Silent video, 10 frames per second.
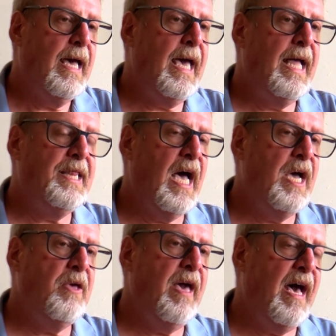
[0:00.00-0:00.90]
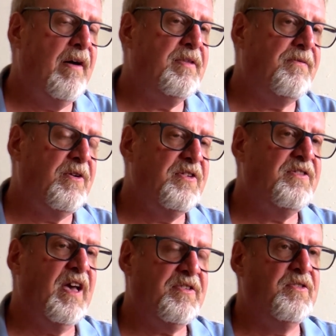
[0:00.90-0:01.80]
And now you have the 1st
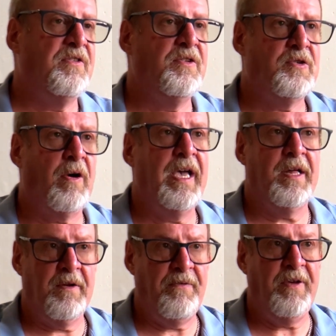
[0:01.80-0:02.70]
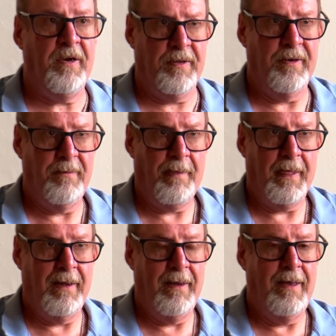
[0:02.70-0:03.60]
Texas in a triangular field.
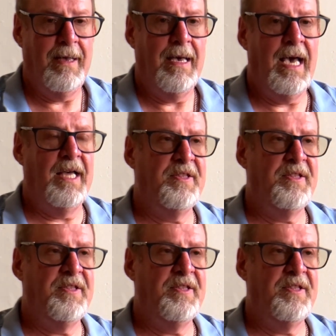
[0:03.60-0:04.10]
And